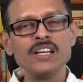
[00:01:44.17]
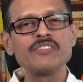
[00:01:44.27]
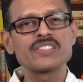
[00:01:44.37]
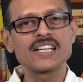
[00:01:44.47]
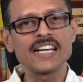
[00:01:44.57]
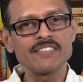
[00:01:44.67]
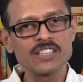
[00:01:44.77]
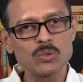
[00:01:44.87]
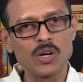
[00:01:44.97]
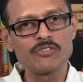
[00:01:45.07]
If you're starting
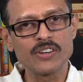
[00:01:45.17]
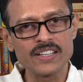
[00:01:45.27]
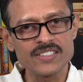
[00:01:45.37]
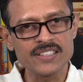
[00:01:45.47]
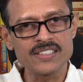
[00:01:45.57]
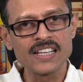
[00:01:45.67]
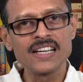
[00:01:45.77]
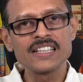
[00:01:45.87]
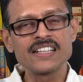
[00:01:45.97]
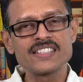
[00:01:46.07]
with quant, for instance,
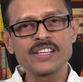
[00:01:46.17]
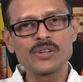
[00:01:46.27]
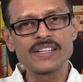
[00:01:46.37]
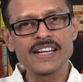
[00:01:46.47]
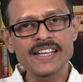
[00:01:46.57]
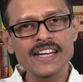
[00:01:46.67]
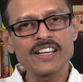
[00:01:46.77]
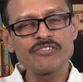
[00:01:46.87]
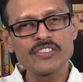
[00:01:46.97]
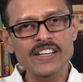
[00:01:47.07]
let's say you're
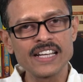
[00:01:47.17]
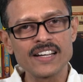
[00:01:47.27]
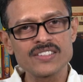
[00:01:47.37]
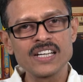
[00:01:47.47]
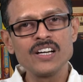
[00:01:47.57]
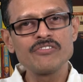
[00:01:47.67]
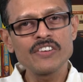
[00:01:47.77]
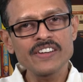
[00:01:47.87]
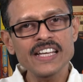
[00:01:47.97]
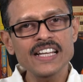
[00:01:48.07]
dedicating 15 hours.
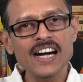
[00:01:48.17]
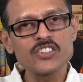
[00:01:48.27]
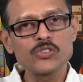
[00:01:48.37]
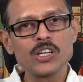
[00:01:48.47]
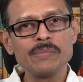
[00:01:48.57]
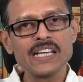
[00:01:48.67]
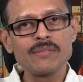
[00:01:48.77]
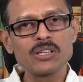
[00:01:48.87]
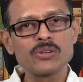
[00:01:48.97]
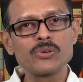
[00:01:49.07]
15 hours, you'll be
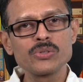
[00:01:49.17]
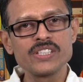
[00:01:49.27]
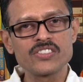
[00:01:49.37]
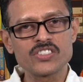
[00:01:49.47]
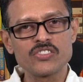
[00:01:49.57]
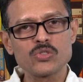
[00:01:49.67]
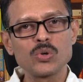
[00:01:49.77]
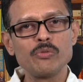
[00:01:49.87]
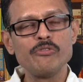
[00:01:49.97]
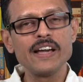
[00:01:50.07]
able to do justice
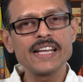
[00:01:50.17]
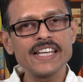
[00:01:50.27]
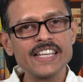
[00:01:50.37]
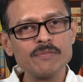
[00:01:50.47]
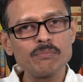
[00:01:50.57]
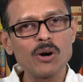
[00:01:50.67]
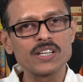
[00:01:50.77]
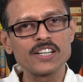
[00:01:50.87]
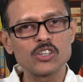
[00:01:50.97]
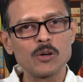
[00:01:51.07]
to a very
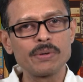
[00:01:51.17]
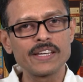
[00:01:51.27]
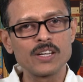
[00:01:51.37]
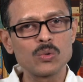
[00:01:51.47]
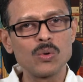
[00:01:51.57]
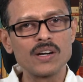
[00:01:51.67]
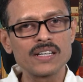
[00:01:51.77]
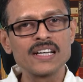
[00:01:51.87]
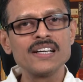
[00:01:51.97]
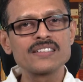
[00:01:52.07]
important topic in
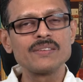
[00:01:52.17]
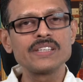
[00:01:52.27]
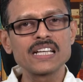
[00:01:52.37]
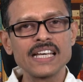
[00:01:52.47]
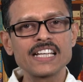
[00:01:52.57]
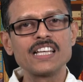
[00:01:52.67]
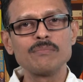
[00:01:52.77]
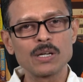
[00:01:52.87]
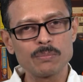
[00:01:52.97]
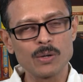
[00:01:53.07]
quant, something like
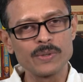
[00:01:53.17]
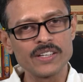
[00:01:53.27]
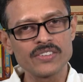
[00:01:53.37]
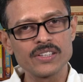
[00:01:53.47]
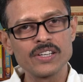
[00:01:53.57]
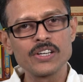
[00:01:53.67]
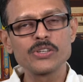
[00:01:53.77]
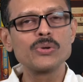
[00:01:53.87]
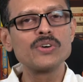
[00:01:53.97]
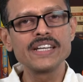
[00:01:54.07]
number properties.
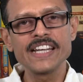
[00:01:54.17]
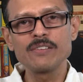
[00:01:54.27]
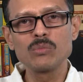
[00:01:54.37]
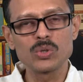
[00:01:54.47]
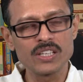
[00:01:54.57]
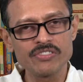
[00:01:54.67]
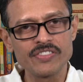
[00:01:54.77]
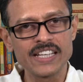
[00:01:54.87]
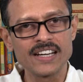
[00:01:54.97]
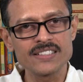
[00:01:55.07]
You don't need more than
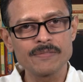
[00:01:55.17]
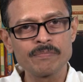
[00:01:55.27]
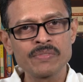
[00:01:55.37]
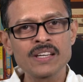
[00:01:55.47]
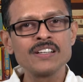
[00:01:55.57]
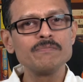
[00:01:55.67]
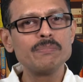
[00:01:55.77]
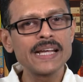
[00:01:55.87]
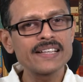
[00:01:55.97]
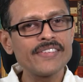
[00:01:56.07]
15 hours.
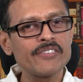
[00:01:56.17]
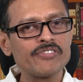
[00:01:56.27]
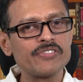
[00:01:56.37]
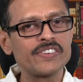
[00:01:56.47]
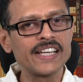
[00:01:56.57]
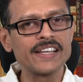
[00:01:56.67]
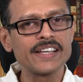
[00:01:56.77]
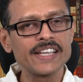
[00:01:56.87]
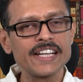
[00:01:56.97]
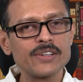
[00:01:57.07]
Break that
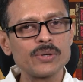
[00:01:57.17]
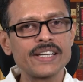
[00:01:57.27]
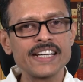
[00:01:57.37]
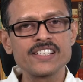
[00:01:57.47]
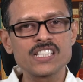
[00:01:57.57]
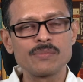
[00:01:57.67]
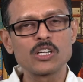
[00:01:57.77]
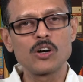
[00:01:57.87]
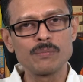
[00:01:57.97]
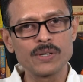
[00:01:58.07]
15 into
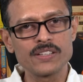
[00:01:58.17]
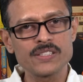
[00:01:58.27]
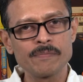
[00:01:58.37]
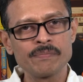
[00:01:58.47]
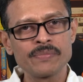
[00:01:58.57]
digestible components.